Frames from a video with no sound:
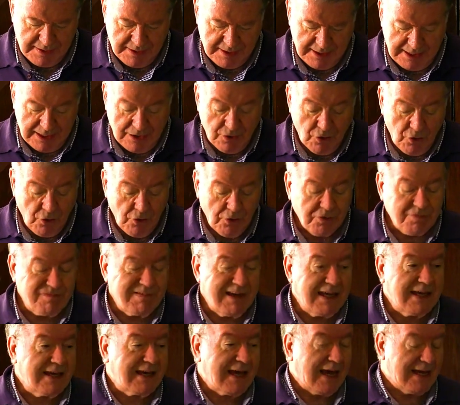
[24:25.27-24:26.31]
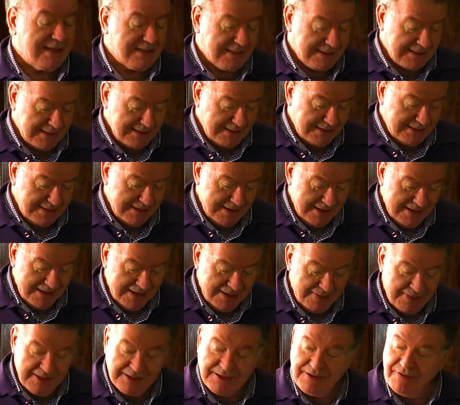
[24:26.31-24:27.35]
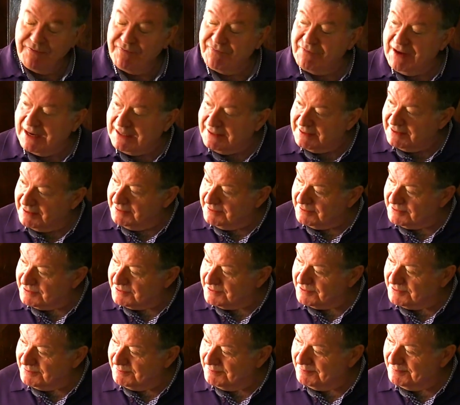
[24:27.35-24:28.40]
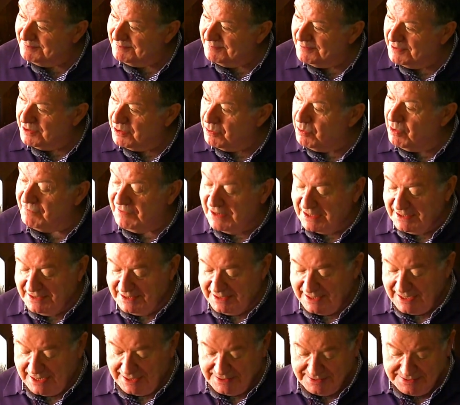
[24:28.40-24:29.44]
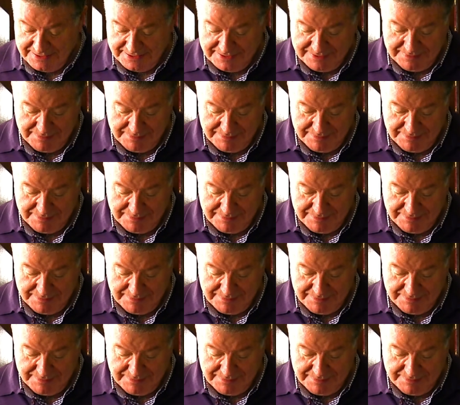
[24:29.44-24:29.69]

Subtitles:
In all three cases, the defendants were vindicated.